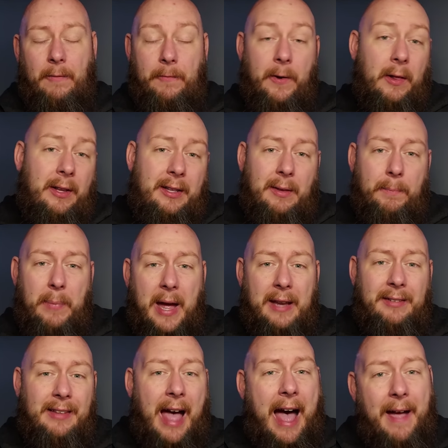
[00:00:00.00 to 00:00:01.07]
really the
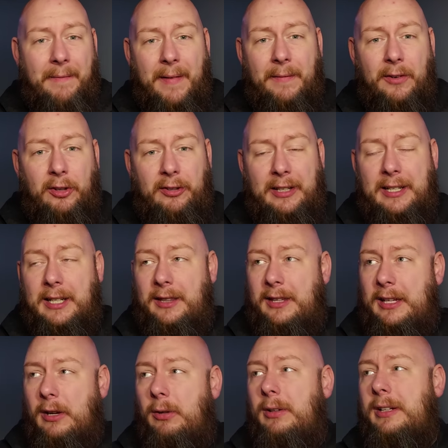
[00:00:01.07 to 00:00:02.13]
best I've ever seen it.
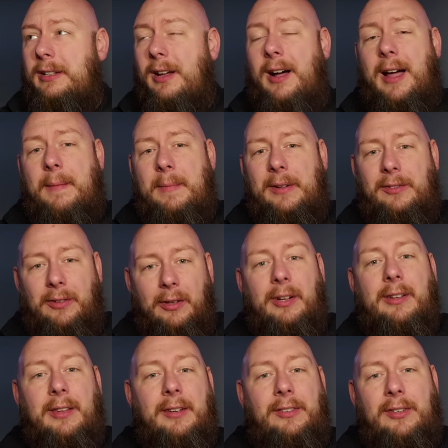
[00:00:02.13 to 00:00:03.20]
The only time it's
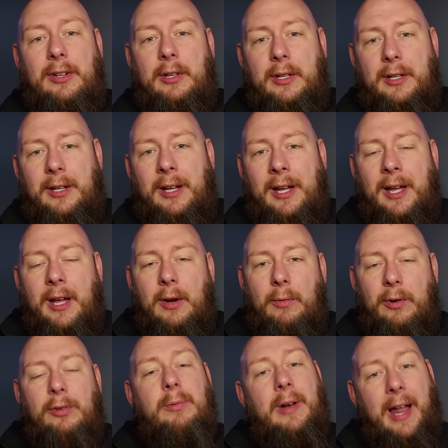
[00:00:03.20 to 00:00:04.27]
looked this good
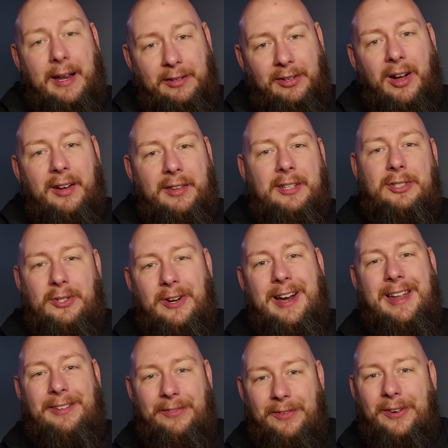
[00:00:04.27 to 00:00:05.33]
was when I saw this
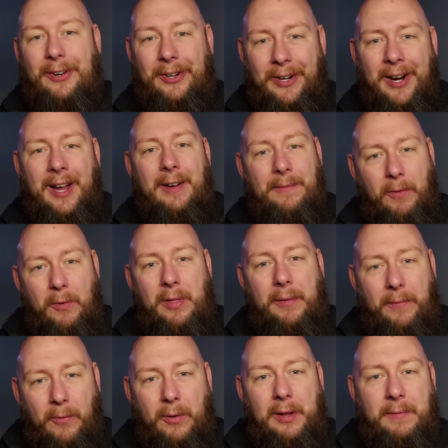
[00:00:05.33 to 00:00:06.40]
transfer for the
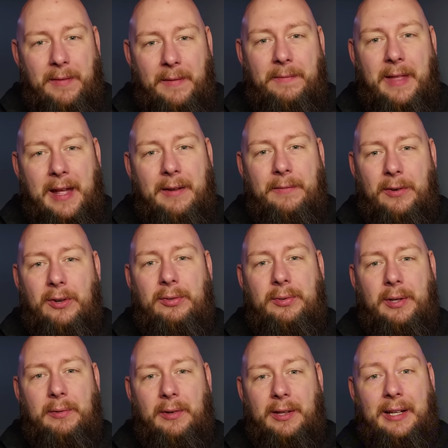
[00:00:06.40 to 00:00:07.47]
45th
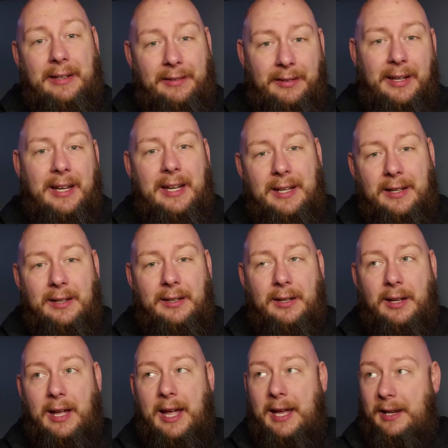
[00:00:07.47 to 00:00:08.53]
anniversary release
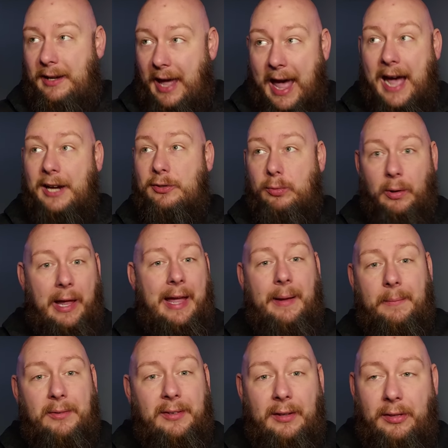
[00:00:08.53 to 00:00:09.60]
in an actual
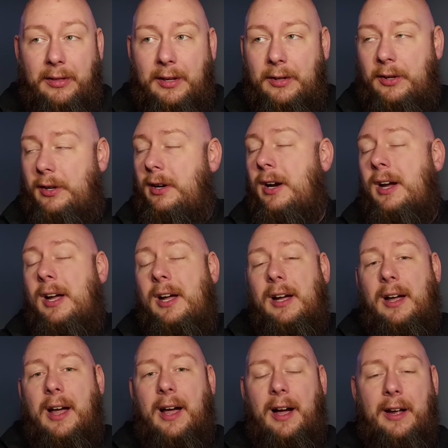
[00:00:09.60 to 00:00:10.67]
AMC theater.
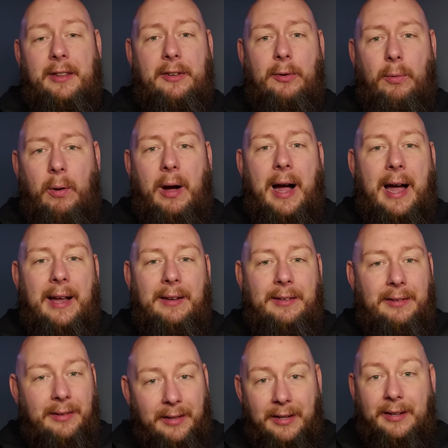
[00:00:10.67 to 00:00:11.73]

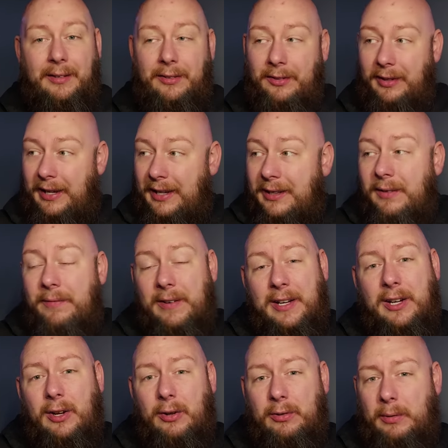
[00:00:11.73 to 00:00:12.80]
Otherwise, this in the
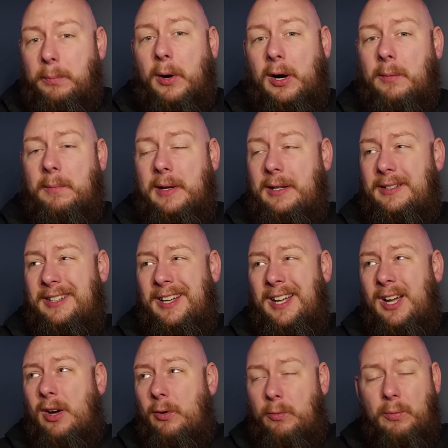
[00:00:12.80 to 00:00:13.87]
video department
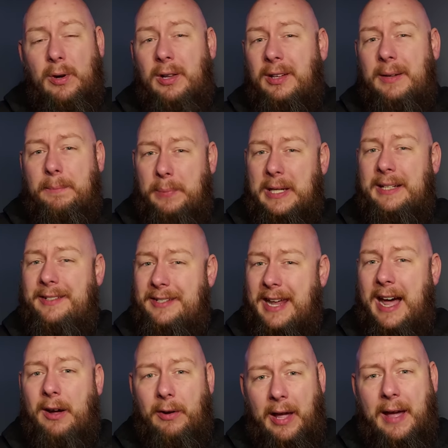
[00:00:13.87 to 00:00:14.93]
really beats
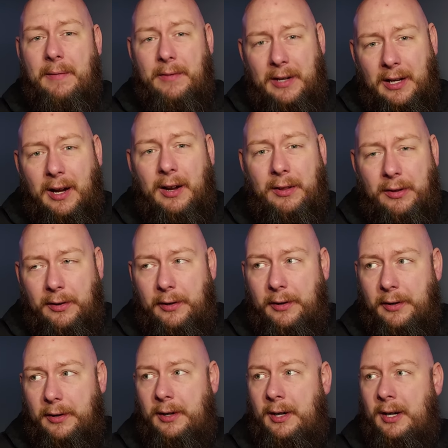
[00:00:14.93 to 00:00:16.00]
out every
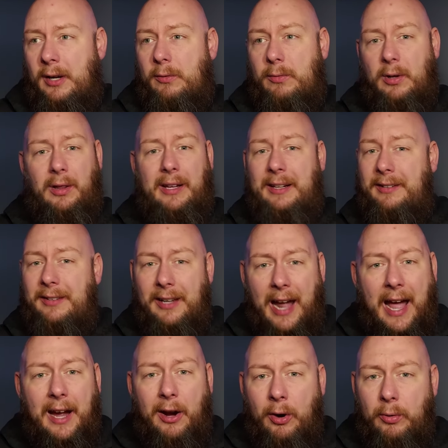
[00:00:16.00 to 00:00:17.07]
other release that
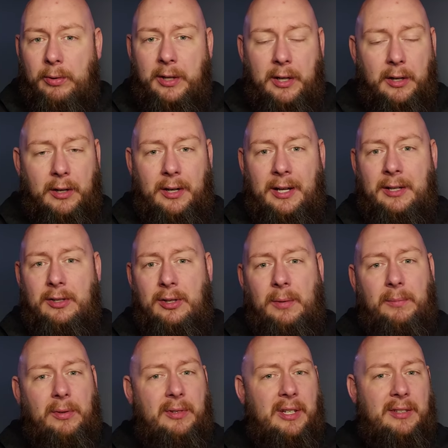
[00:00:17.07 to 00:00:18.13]
I own here in
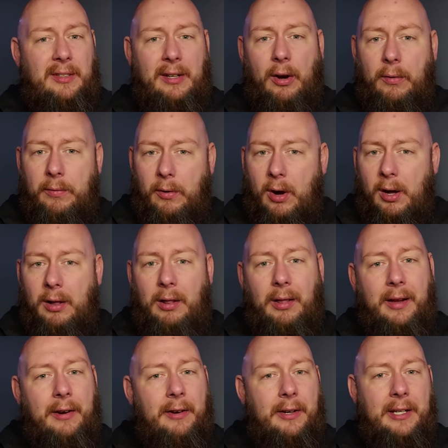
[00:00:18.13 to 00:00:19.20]
terms of just the overall
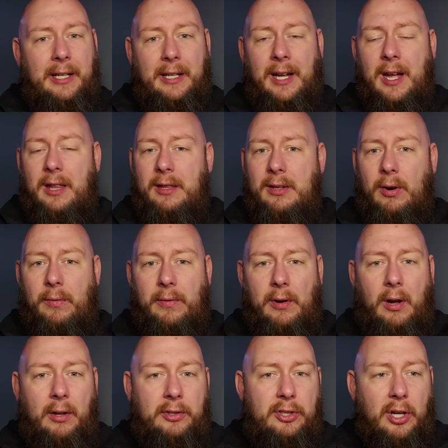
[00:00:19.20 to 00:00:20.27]
clarity, the
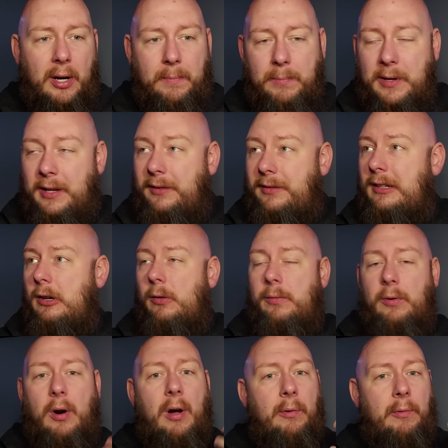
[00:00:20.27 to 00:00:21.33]
overall sharpness, the
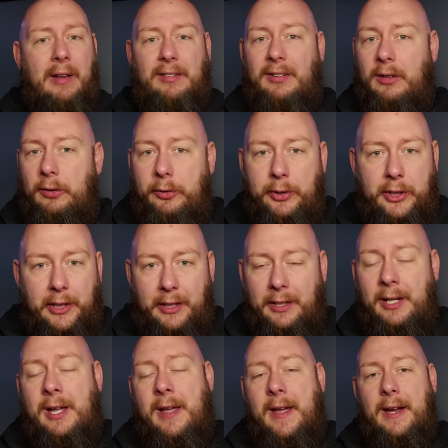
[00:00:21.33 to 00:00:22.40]
overall
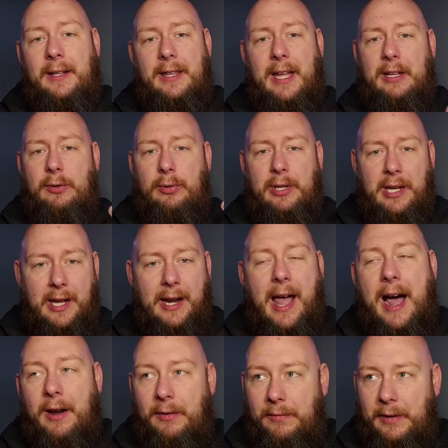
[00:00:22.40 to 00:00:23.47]
resolution that you get
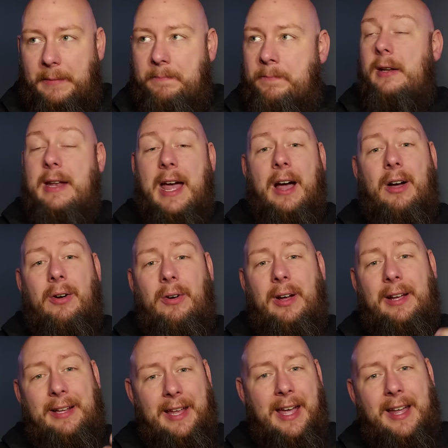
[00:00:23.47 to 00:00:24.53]
out of it. Now,
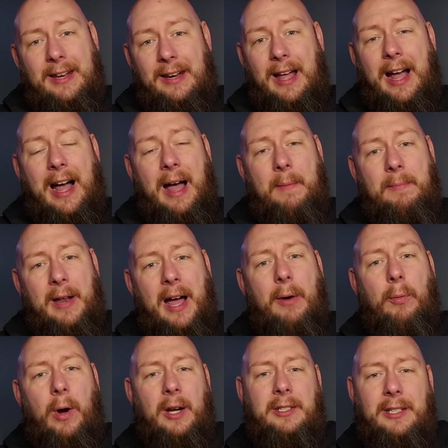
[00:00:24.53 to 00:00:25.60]
again, I'm
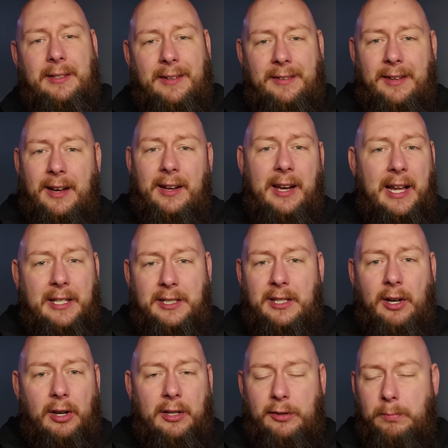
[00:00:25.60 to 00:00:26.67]
not watching this on an
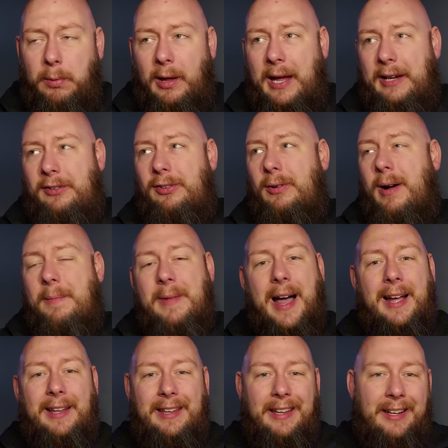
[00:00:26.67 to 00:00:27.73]
HDR display, so I'm
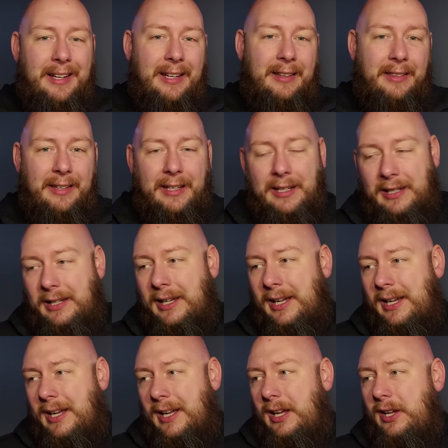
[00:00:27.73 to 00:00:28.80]
not getting the
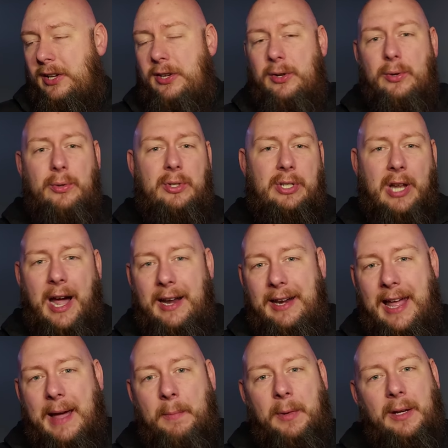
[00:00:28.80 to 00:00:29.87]
huge
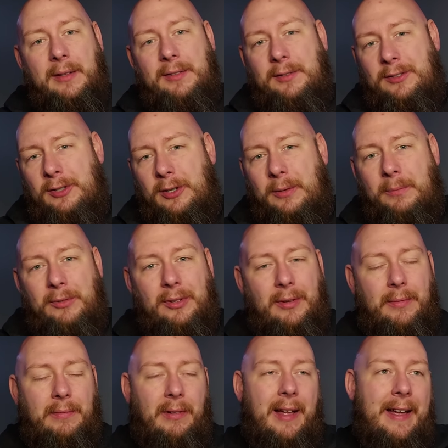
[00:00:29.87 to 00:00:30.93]
dynamics in terms
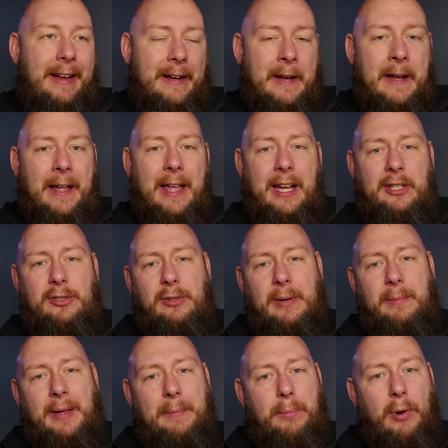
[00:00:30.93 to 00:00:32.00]
of like
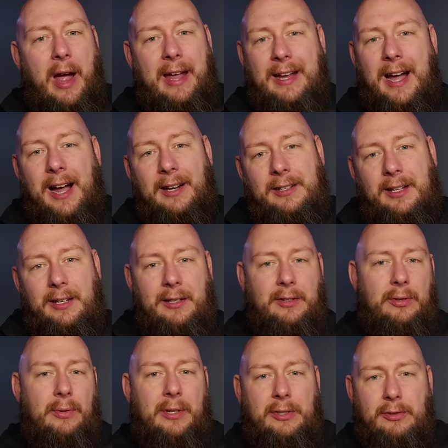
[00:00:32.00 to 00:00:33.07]
extremely bright content
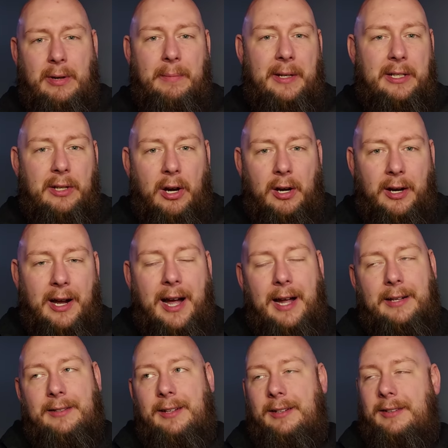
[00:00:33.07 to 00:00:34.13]
to extremely dark
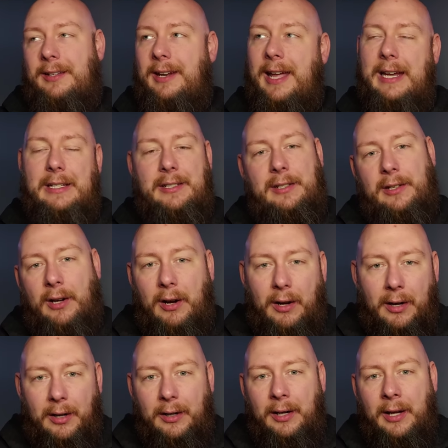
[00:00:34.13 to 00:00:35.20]
content that
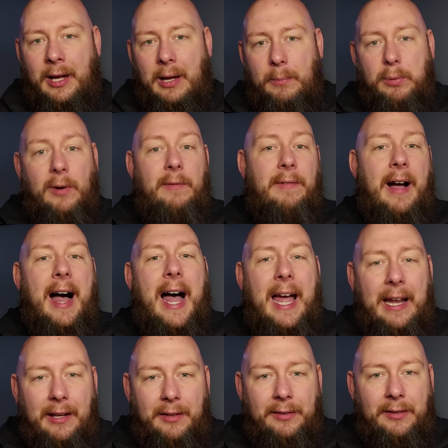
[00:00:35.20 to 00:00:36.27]
HDR
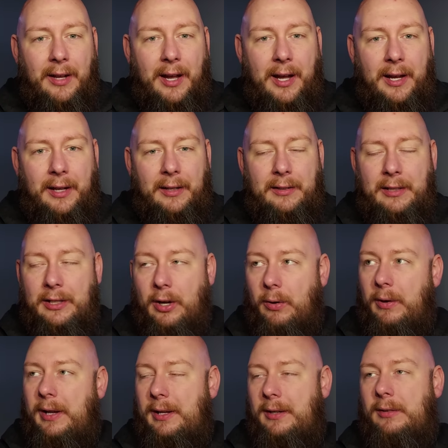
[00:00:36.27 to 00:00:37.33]
provides, you
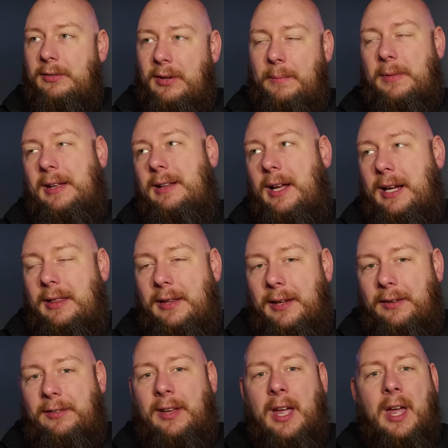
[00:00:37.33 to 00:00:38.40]
know, in something like
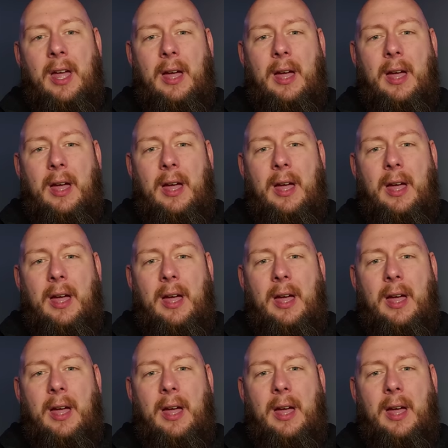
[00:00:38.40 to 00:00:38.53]
this.